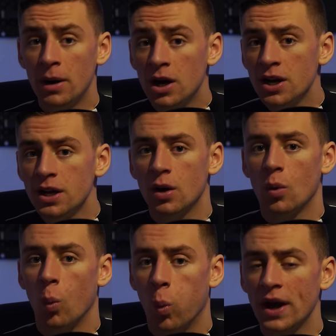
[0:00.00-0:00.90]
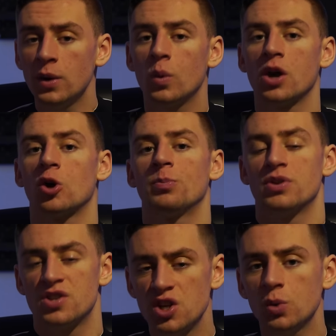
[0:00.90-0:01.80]
But when we are
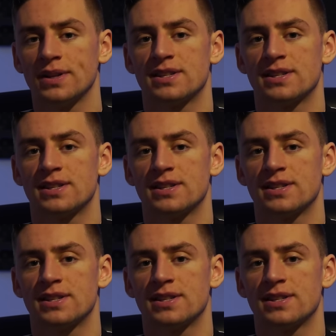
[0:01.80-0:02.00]
pursuing